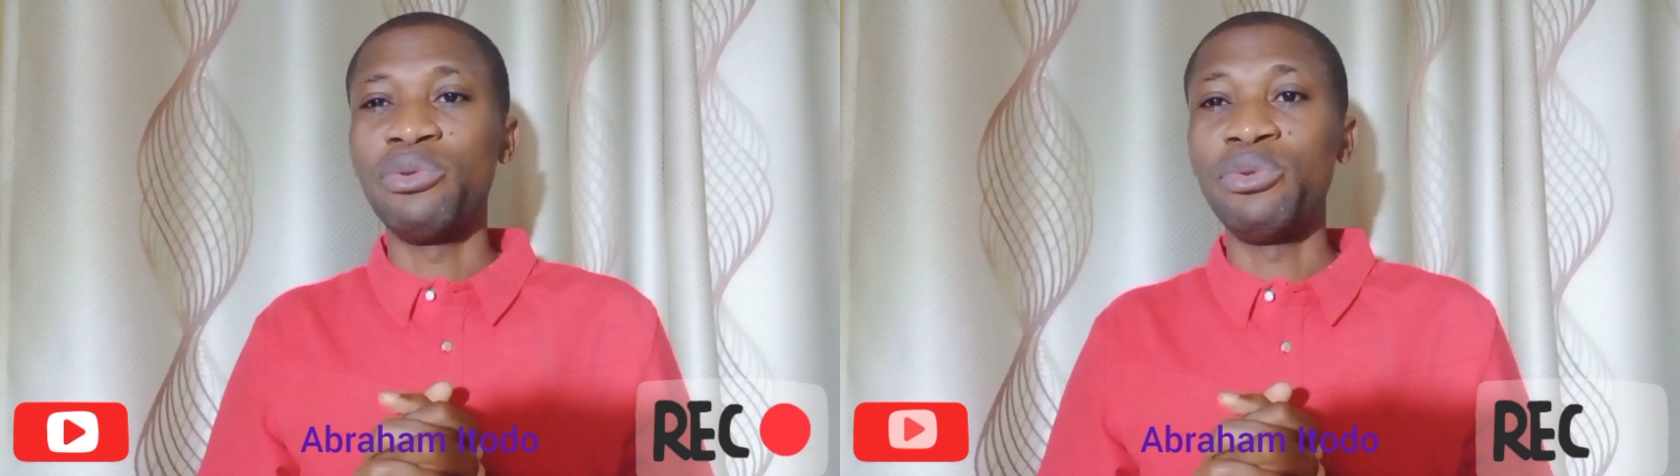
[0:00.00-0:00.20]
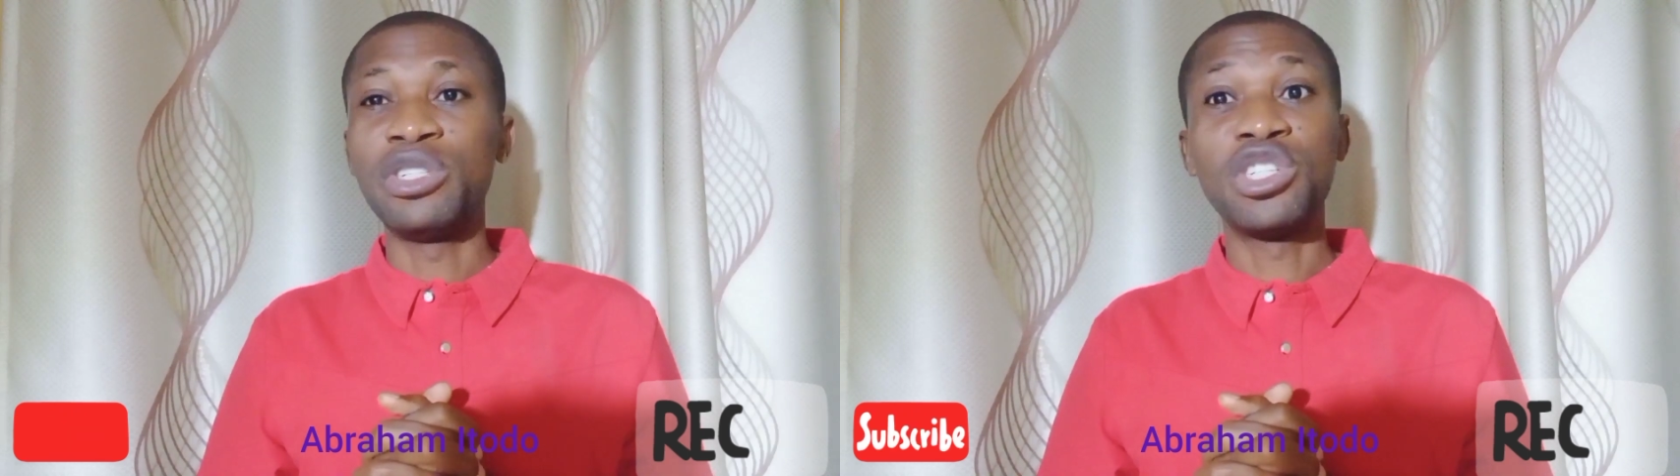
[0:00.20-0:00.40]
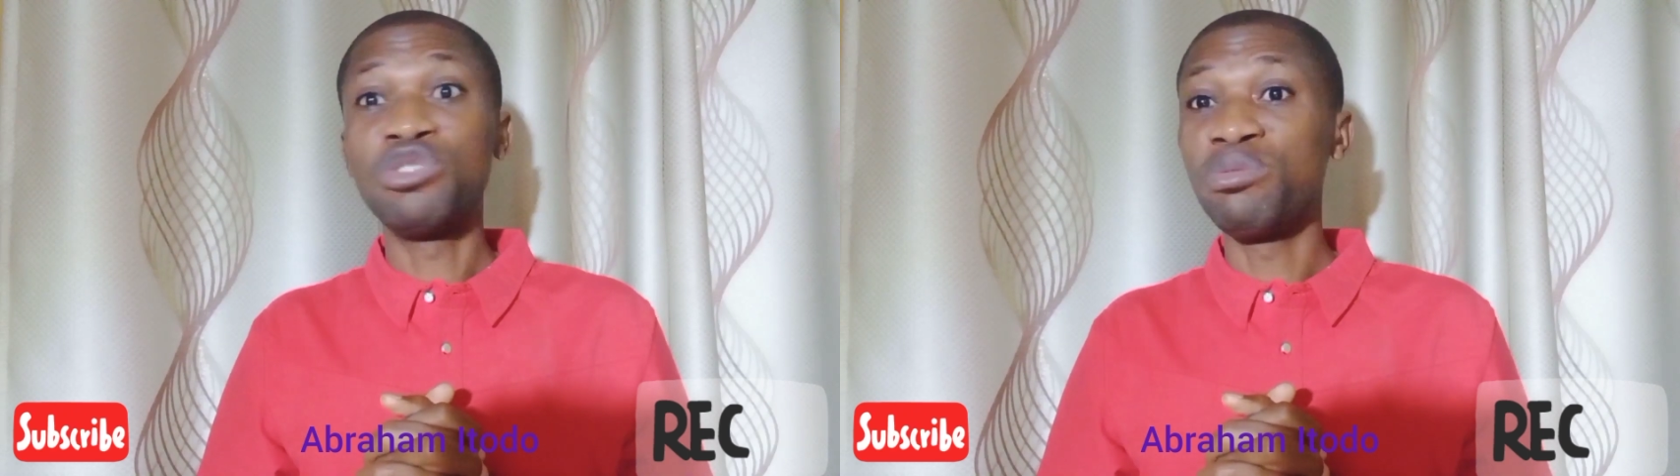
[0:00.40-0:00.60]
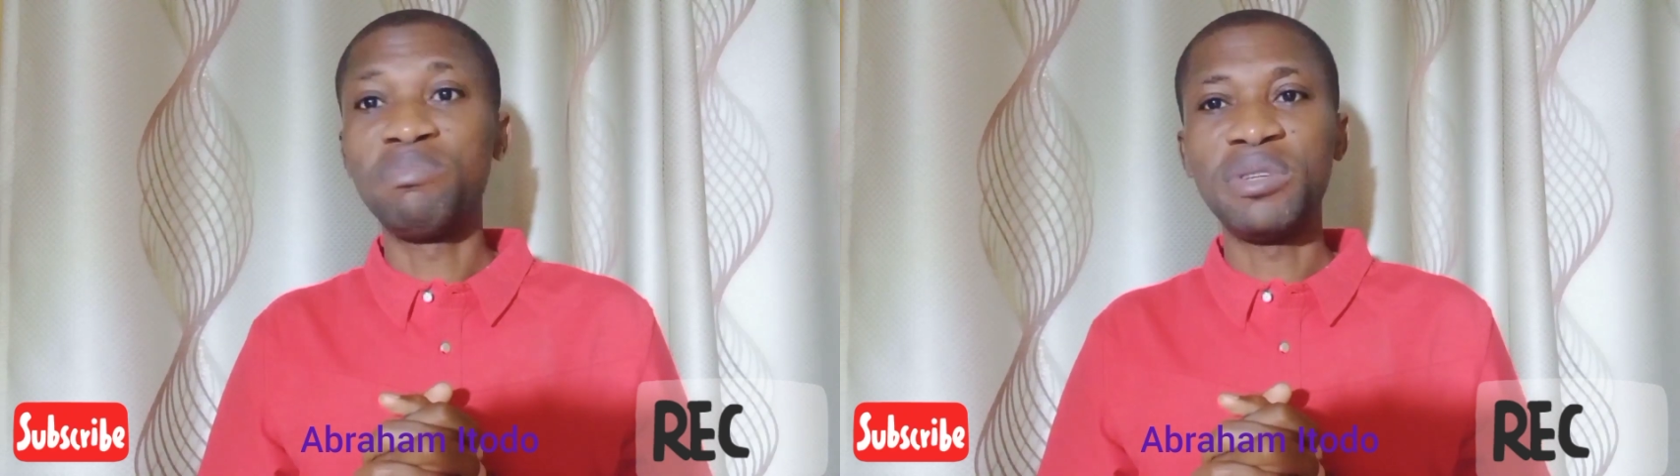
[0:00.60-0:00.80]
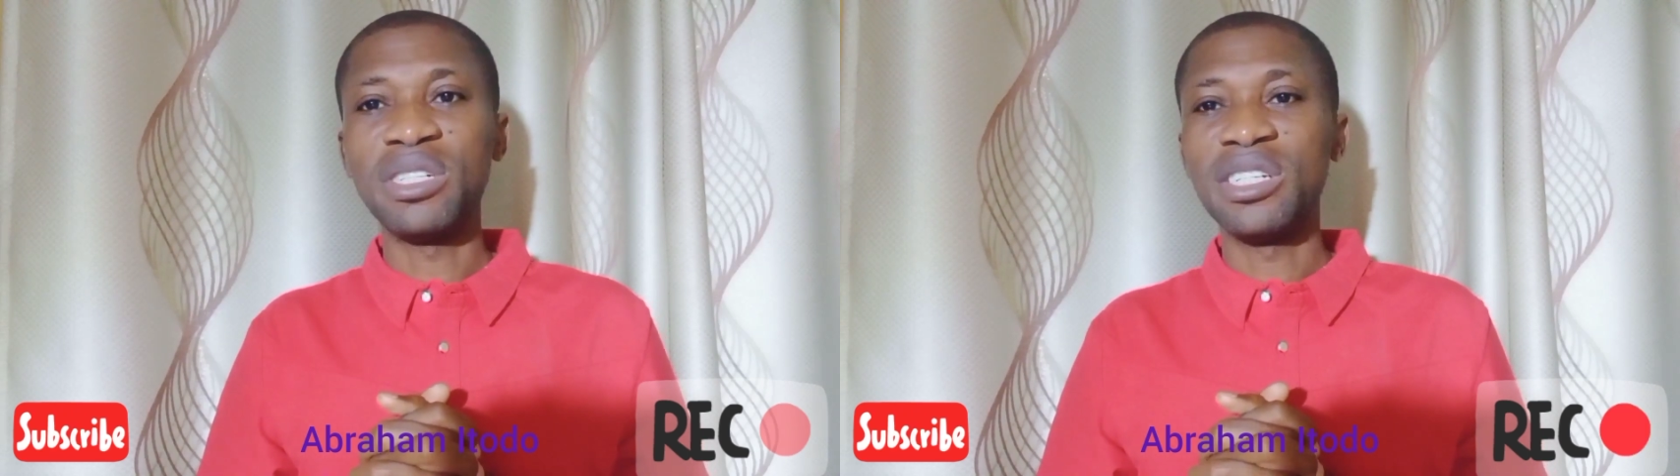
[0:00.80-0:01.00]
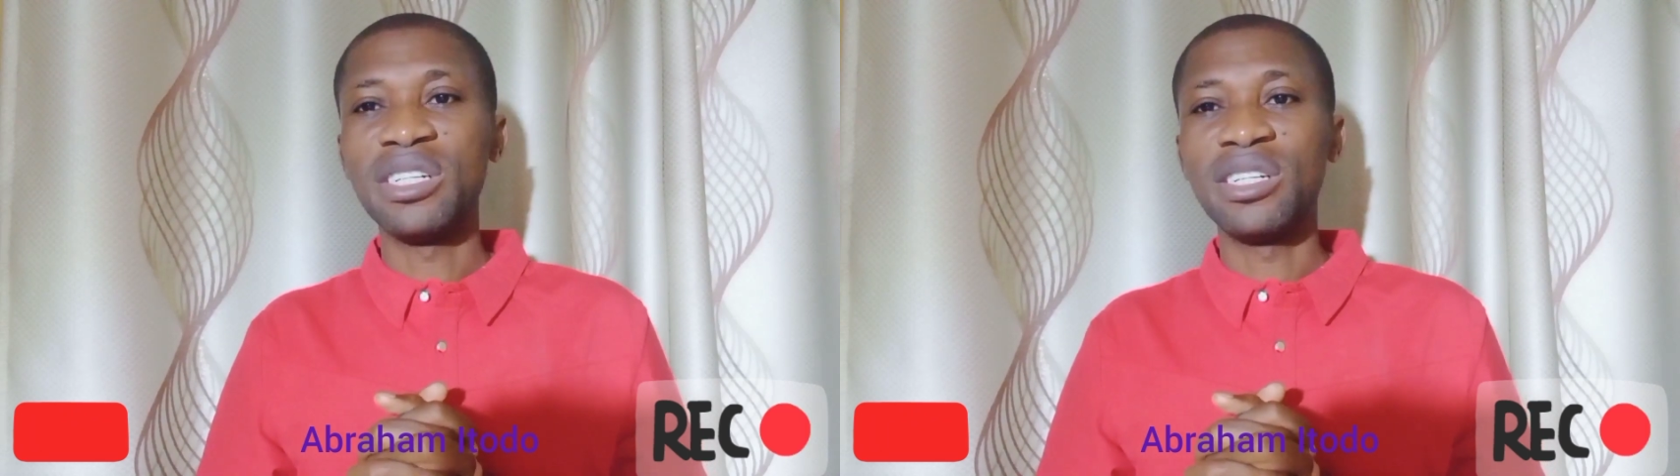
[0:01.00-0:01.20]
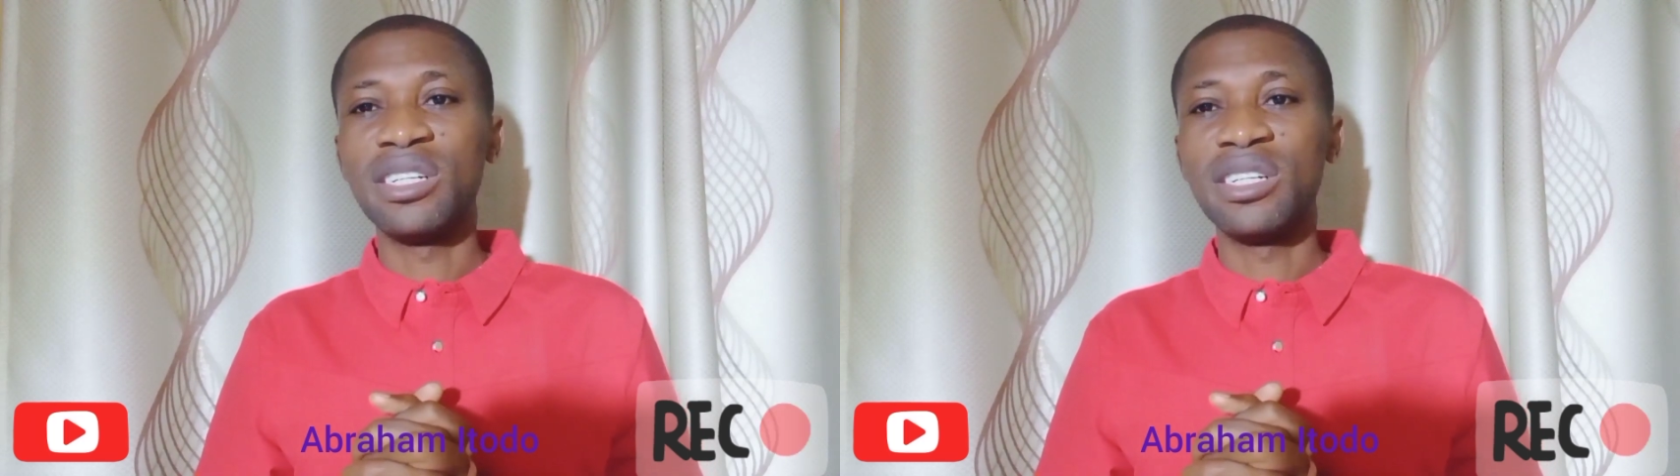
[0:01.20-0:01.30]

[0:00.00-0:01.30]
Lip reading: with stupid,